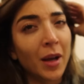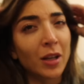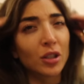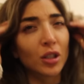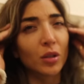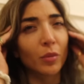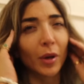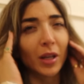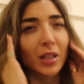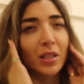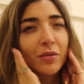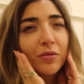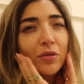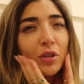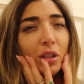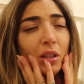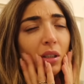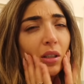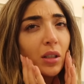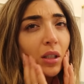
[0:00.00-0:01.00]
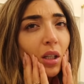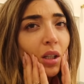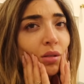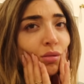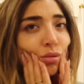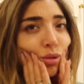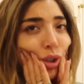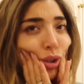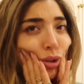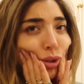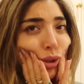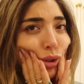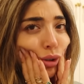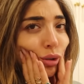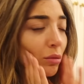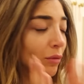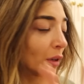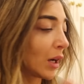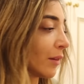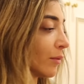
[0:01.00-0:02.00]
actually waiting for a lint roller
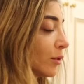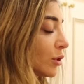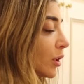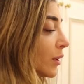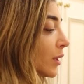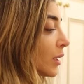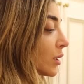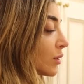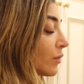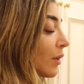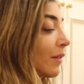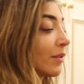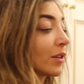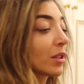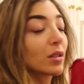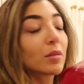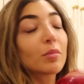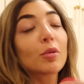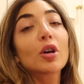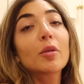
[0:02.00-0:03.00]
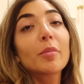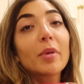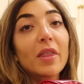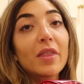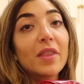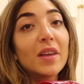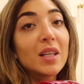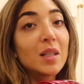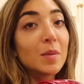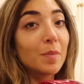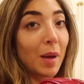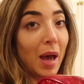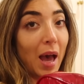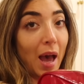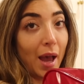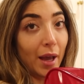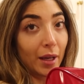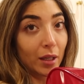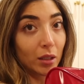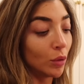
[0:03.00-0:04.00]
to arrive, which I think is arriving tomorrow. But this
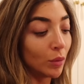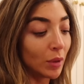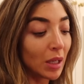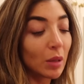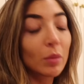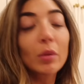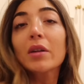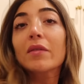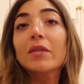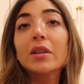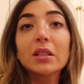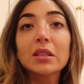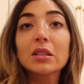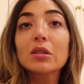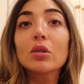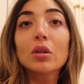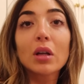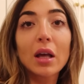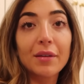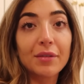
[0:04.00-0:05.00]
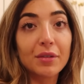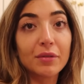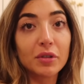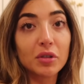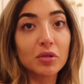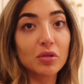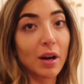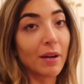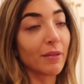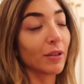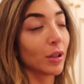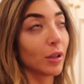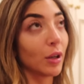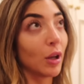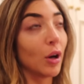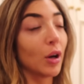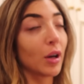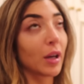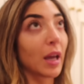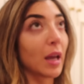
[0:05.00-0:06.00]
bag, you need one of these in your life if you travel a
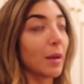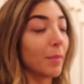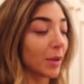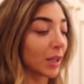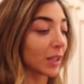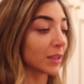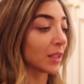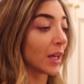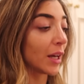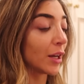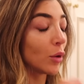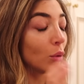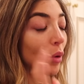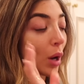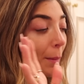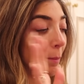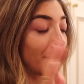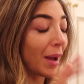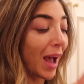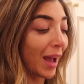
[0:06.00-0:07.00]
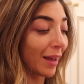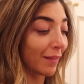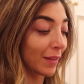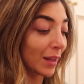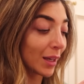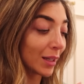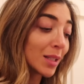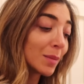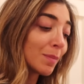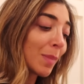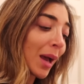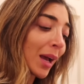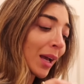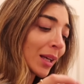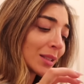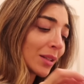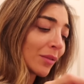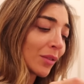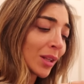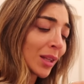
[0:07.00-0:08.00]
lot, okay? Because I don't unpack this. This bag
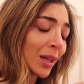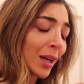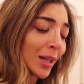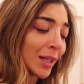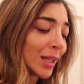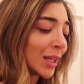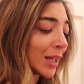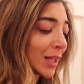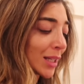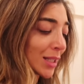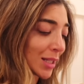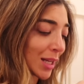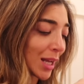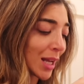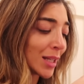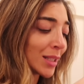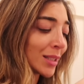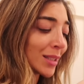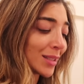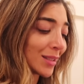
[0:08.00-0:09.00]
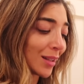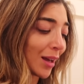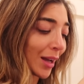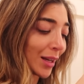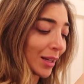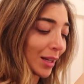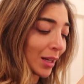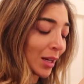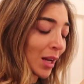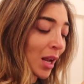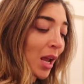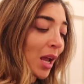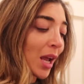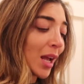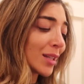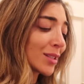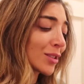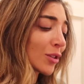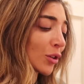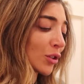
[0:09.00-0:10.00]
has everything I need inside it.
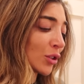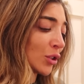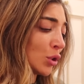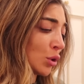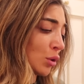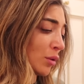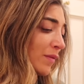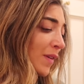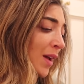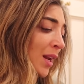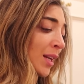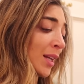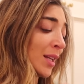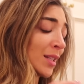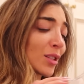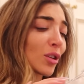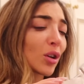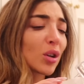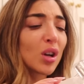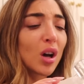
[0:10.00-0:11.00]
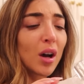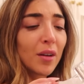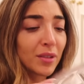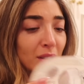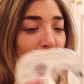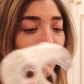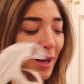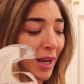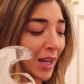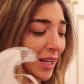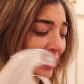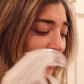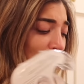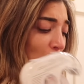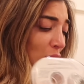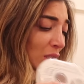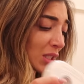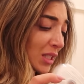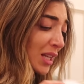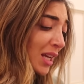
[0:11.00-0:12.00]
It's got Nurofen, it's got Afterbite, it's
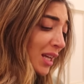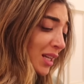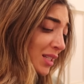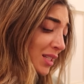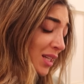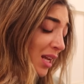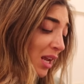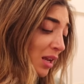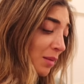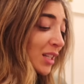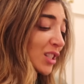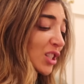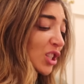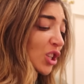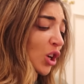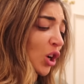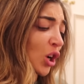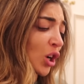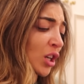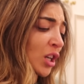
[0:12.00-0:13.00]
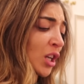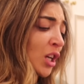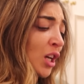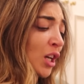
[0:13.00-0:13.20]
got Tit Tape, it's got